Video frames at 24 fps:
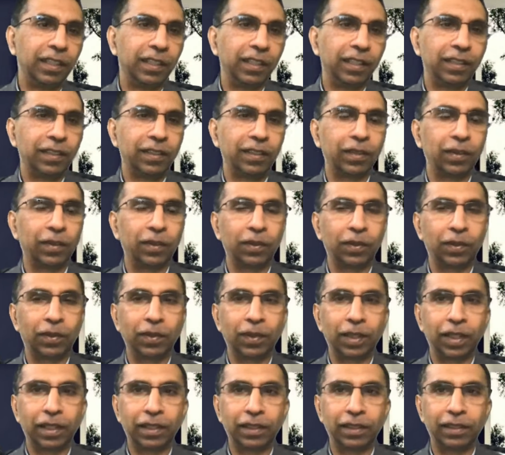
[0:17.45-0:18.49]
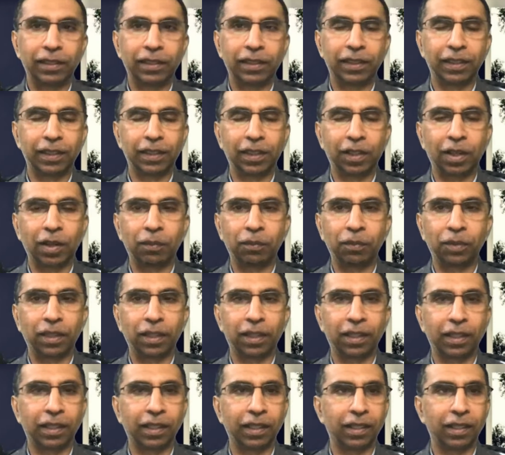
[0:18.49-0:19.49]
So today's topic